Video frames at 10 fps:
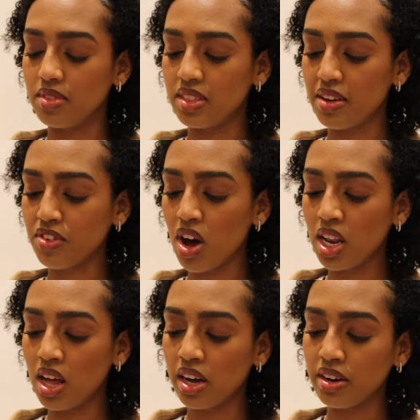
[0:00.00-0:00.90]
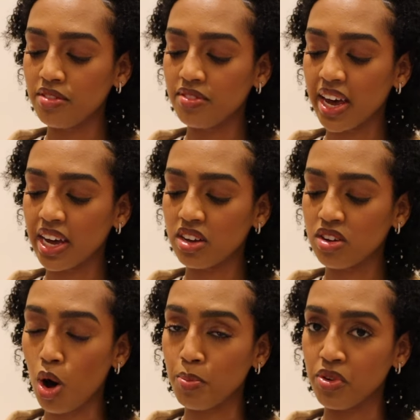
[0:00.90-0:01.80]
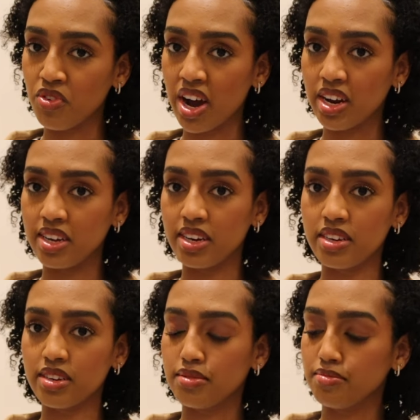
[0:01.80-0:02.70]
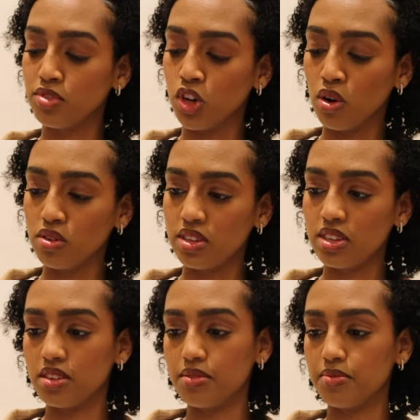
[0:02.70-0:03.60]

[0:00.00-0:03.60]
They've got a lot of like copyrighted notes.